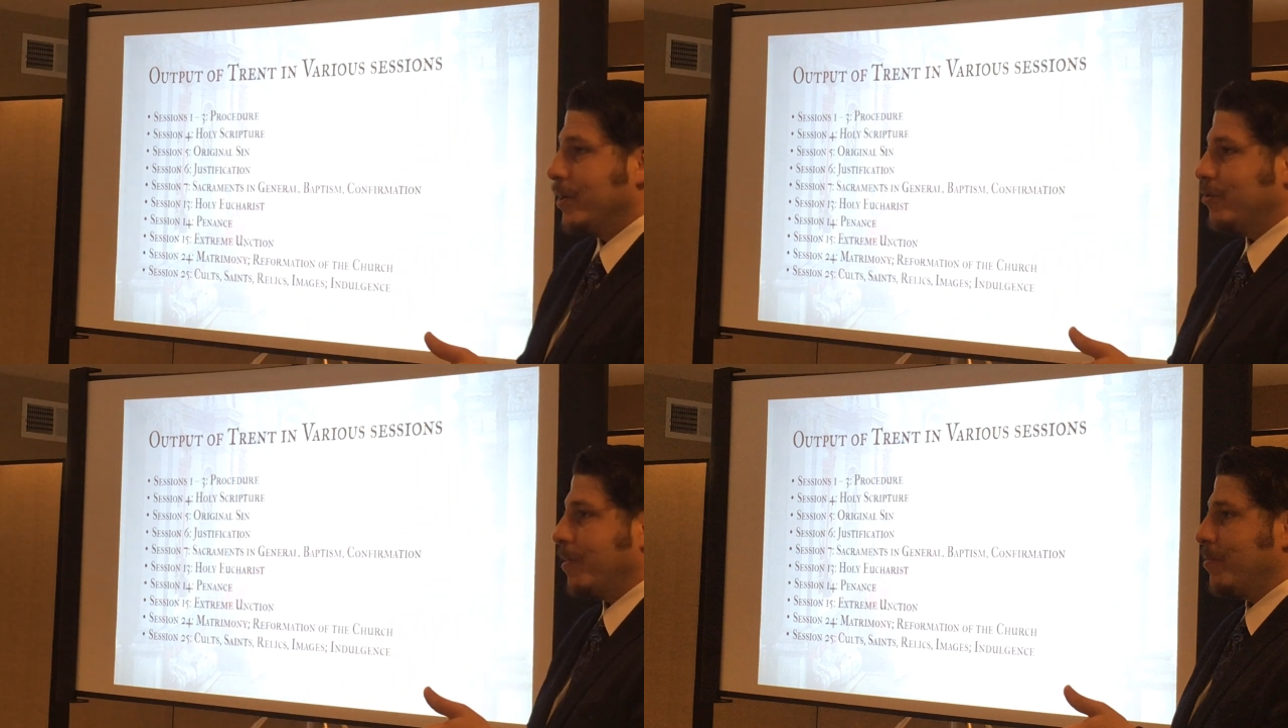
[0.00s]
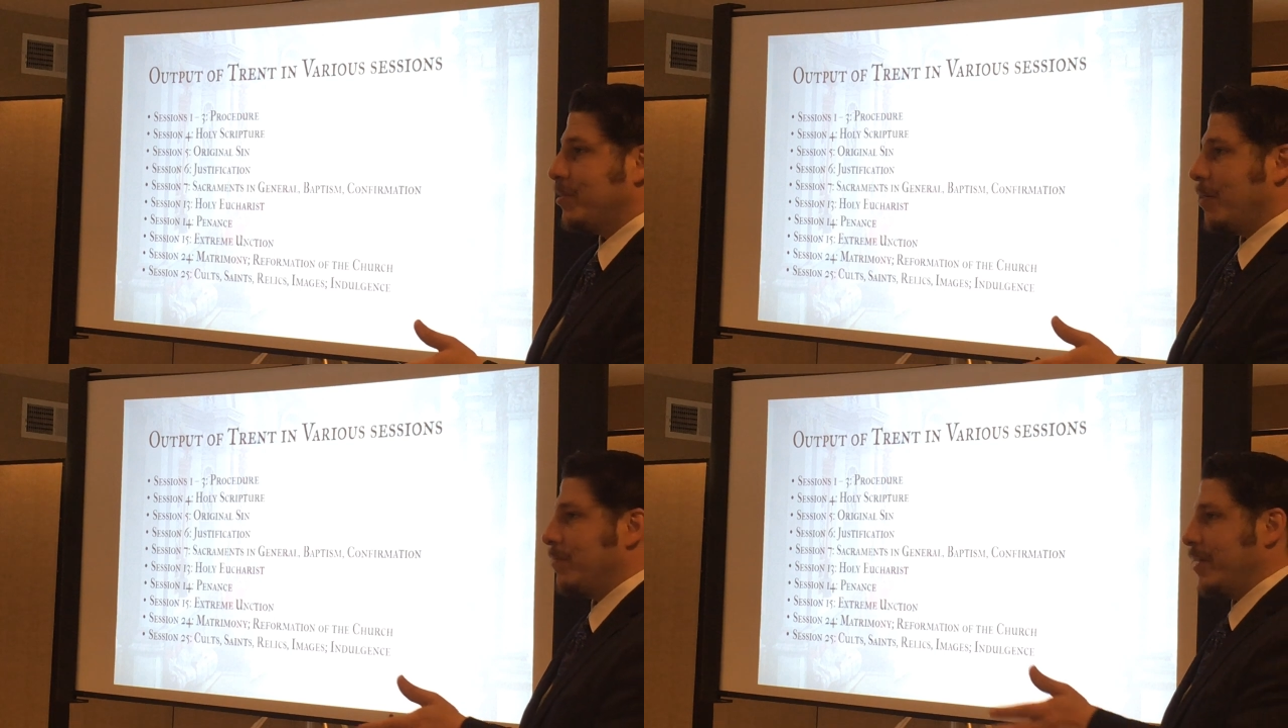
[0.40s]
So remember
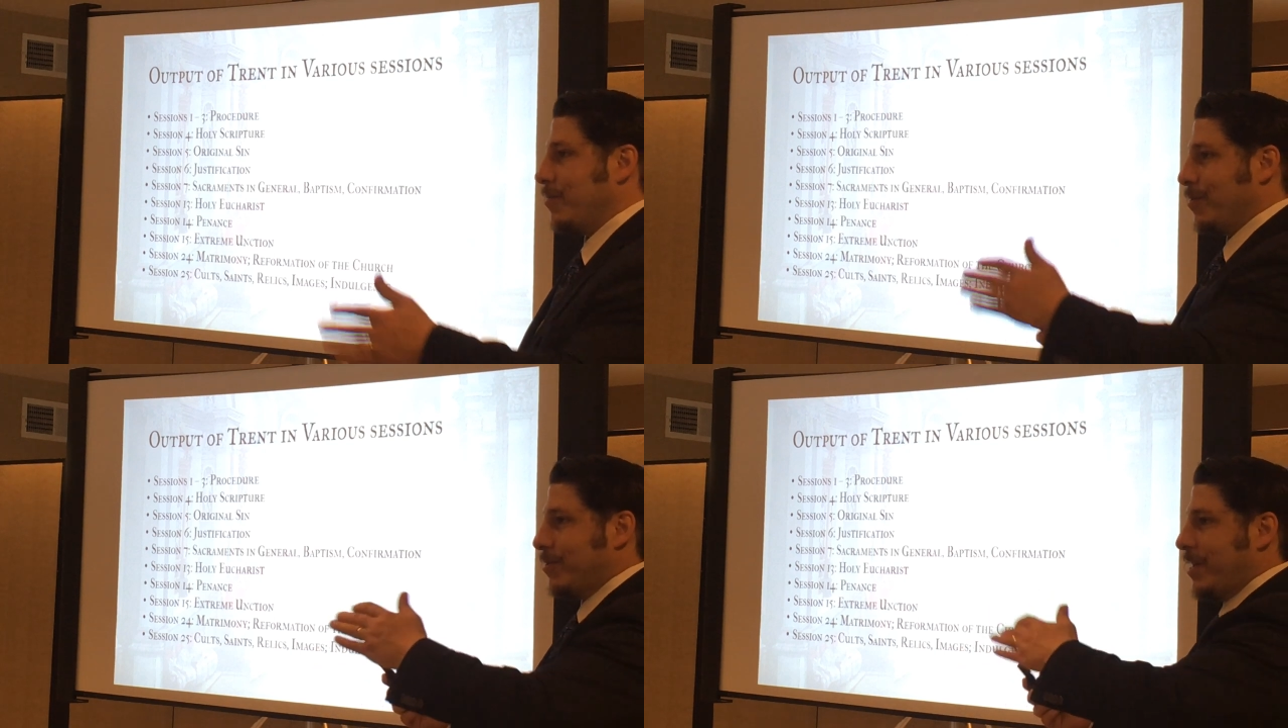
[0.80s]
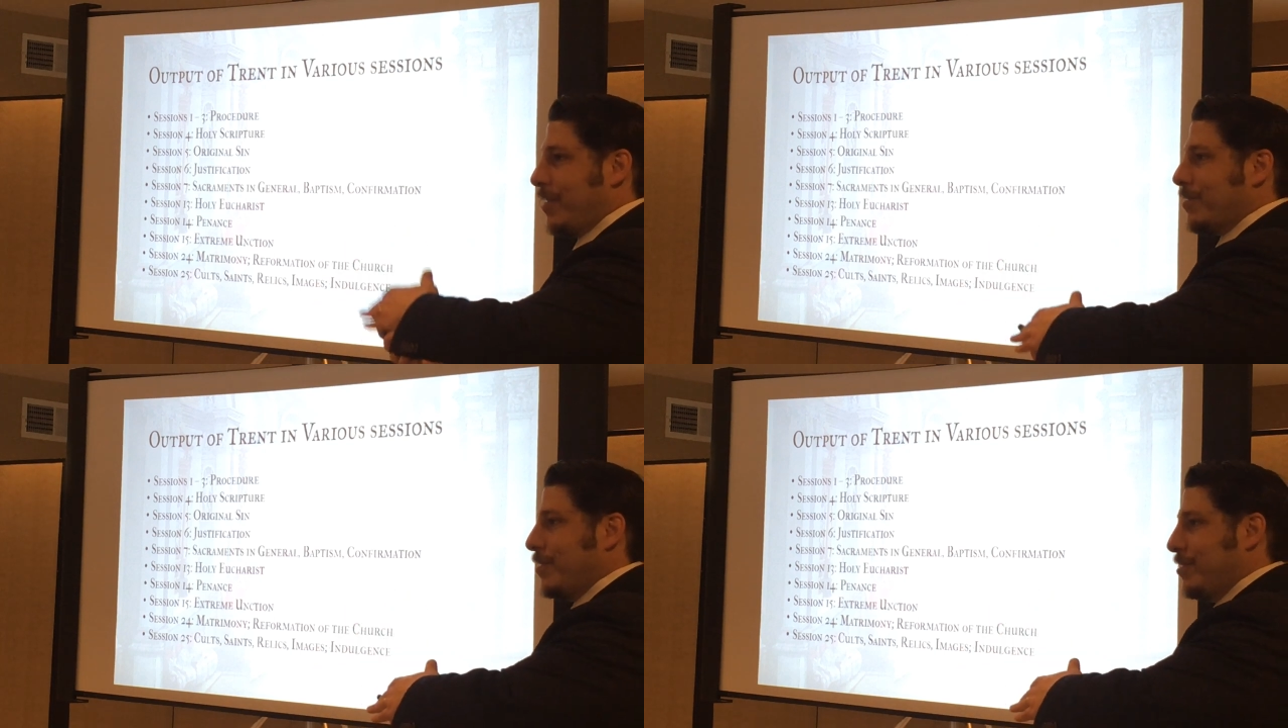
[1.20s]
we said when Leo X
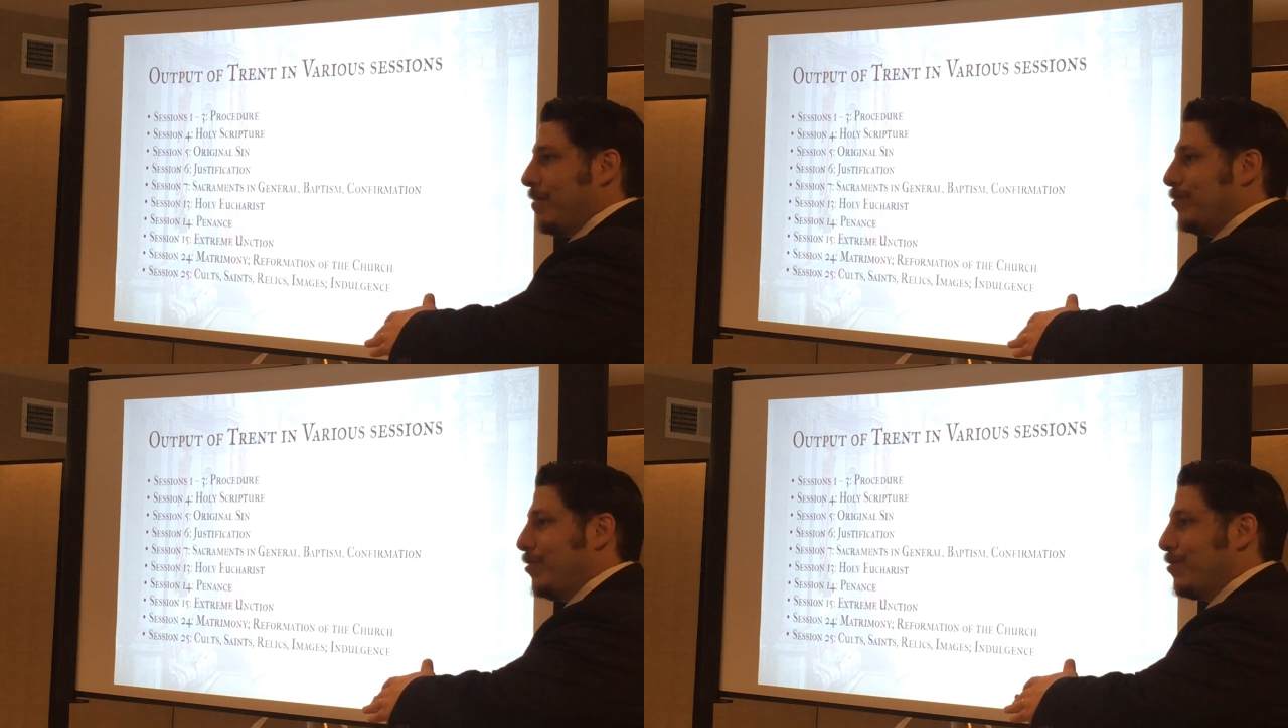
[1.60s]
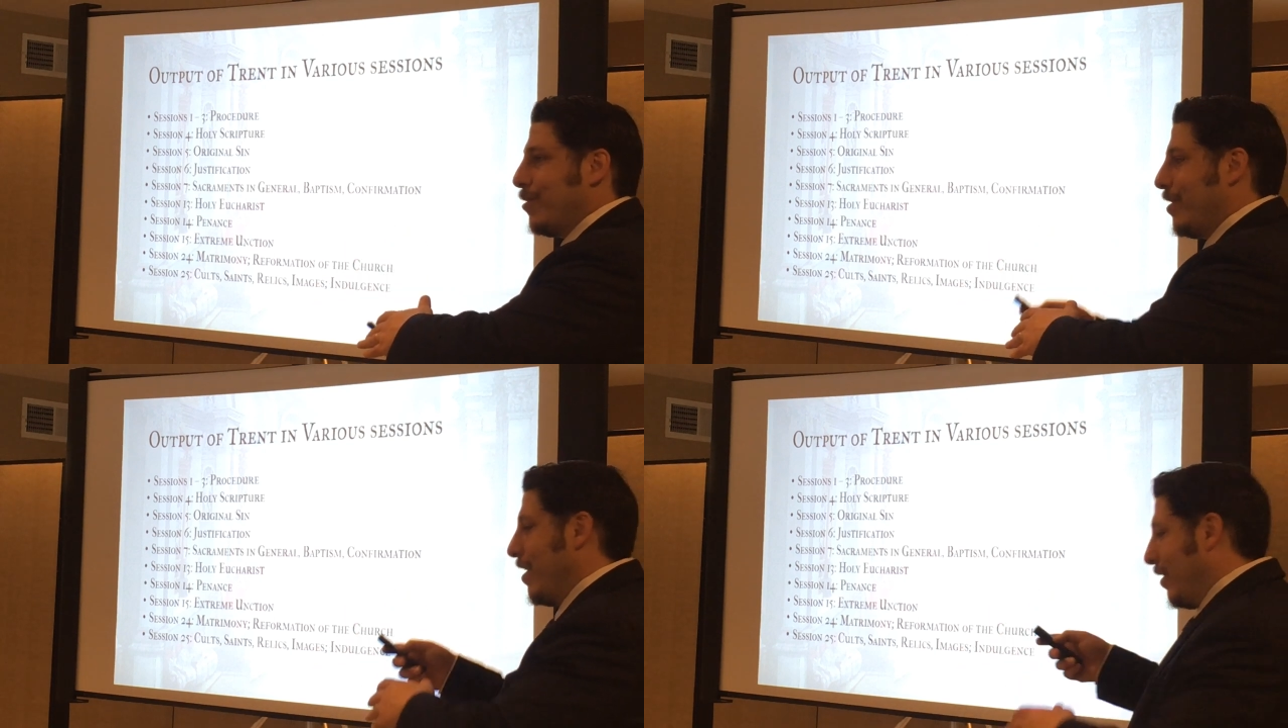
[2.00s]
condemned
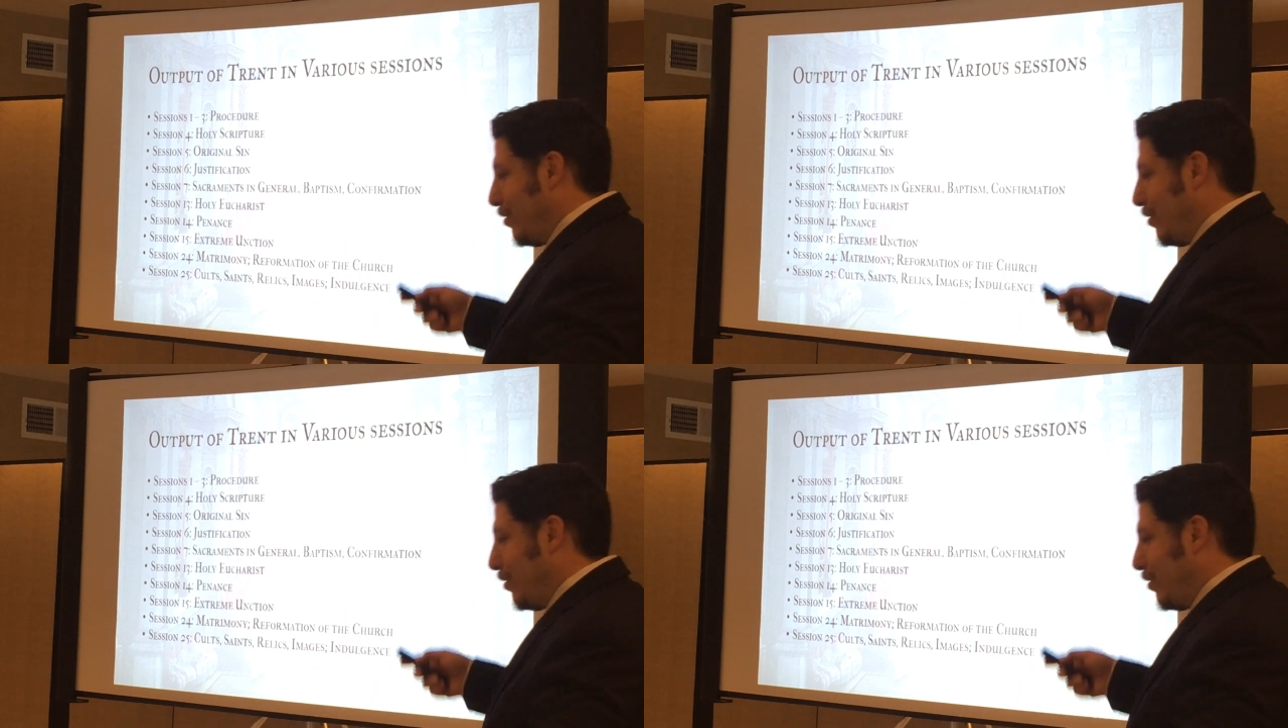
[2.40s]
Luther,